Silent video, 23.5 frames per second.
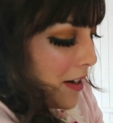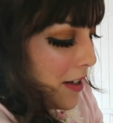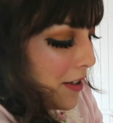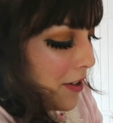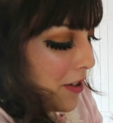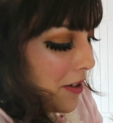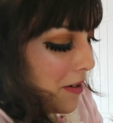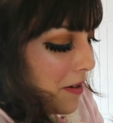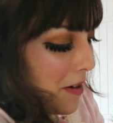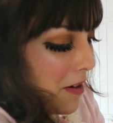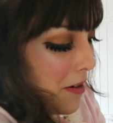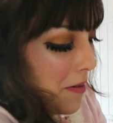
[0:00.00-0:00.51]
I
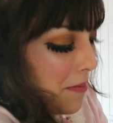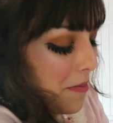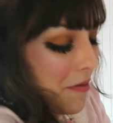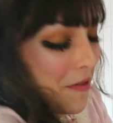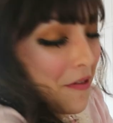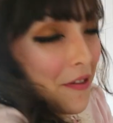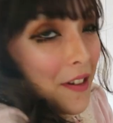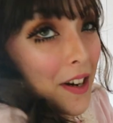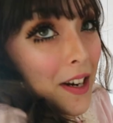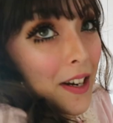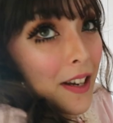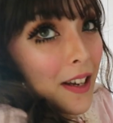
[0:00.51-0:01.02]
should
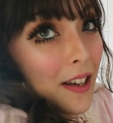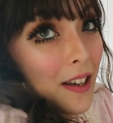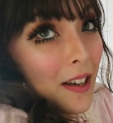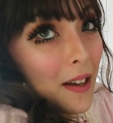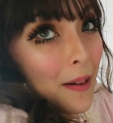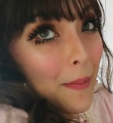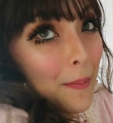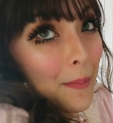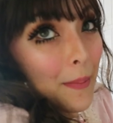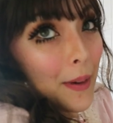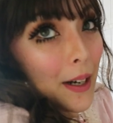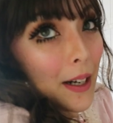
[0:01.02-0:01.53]
upgrade it
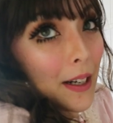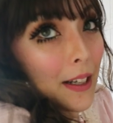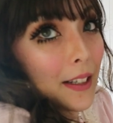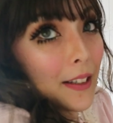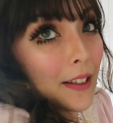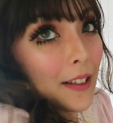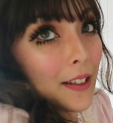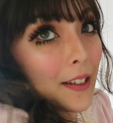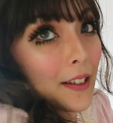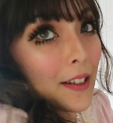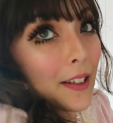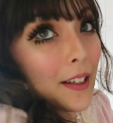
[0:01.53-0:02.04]
and buy
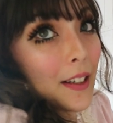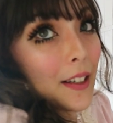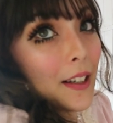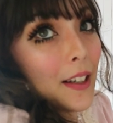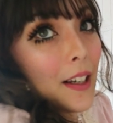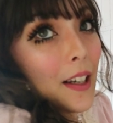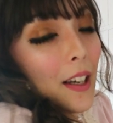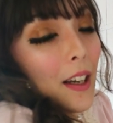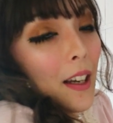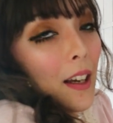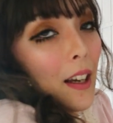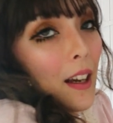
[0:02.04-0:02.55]
another
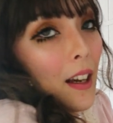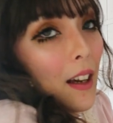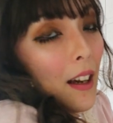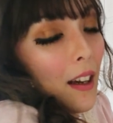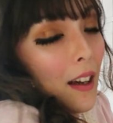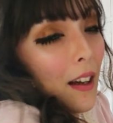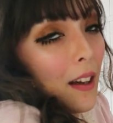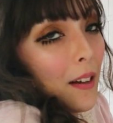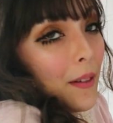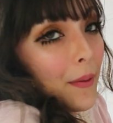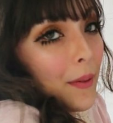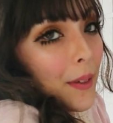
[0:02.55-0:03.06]

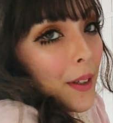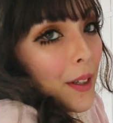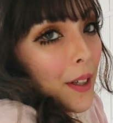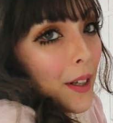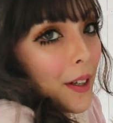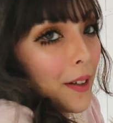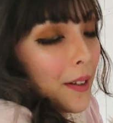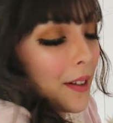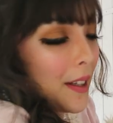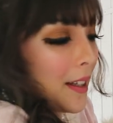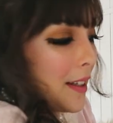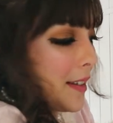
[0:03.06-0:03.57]
um,
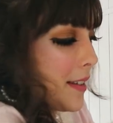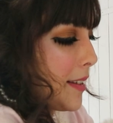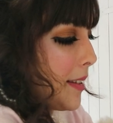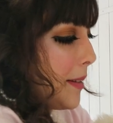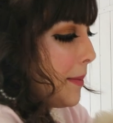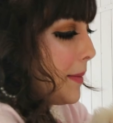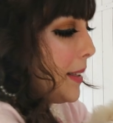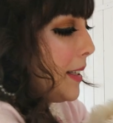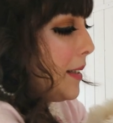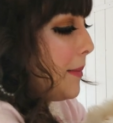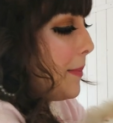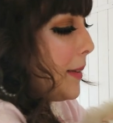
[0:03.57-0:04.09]
coat that's
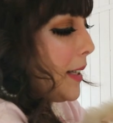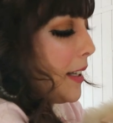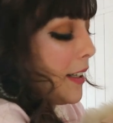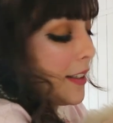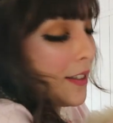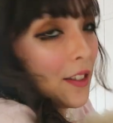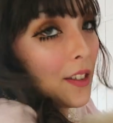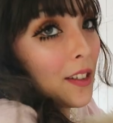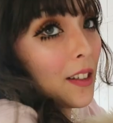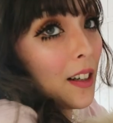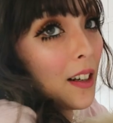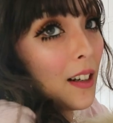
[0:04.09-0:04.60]
similar, but I
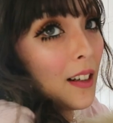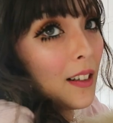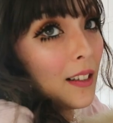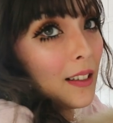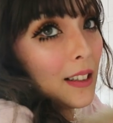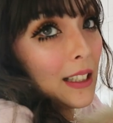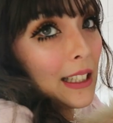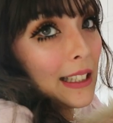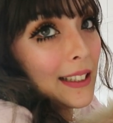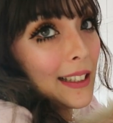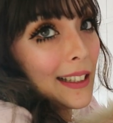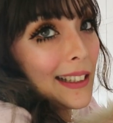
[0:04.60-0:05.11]
just
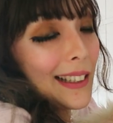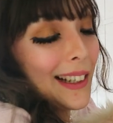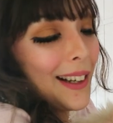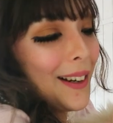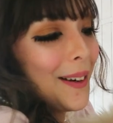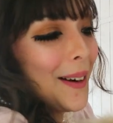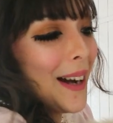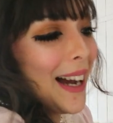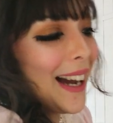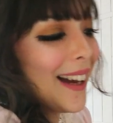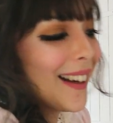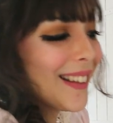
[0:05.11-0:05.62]
can't let it
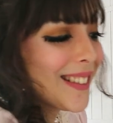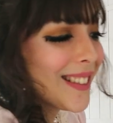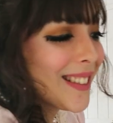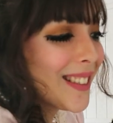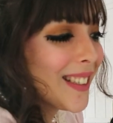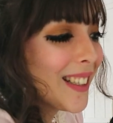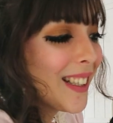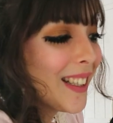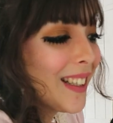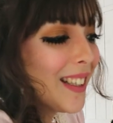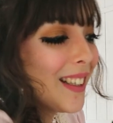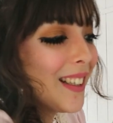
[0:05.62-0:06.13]
go.
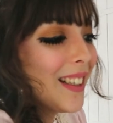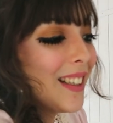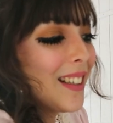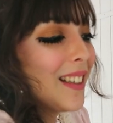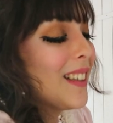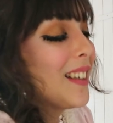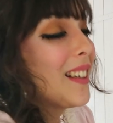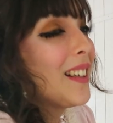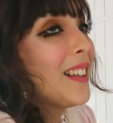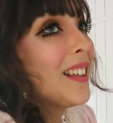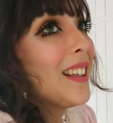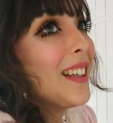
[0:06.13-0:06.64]
And
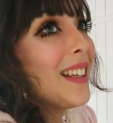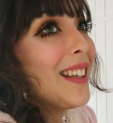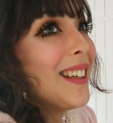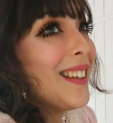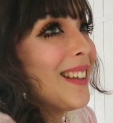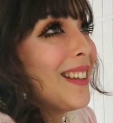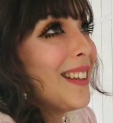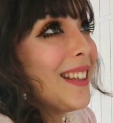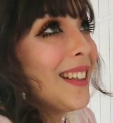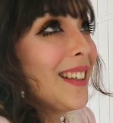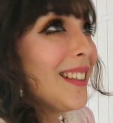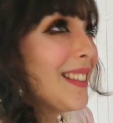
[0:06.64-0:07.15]

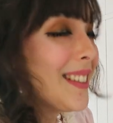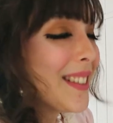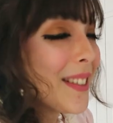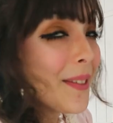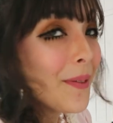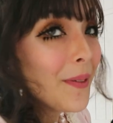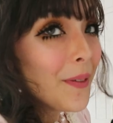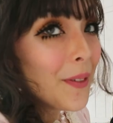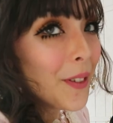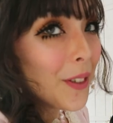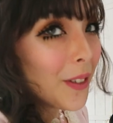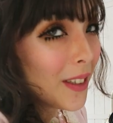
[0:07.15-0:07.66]
it
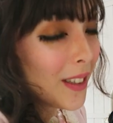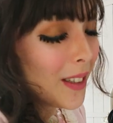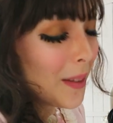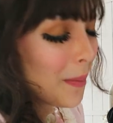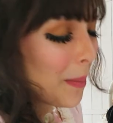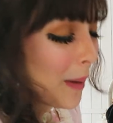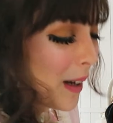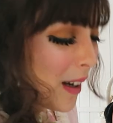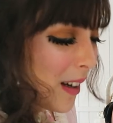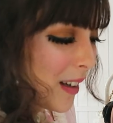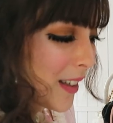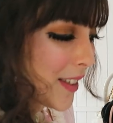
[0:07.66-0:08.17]
isn't falling
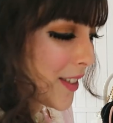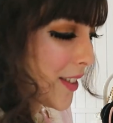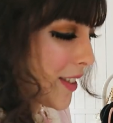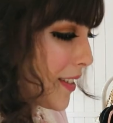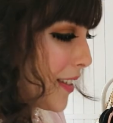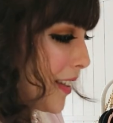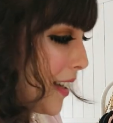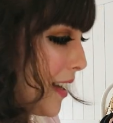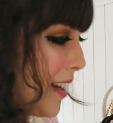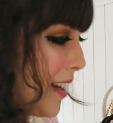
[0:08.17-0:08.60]
apart just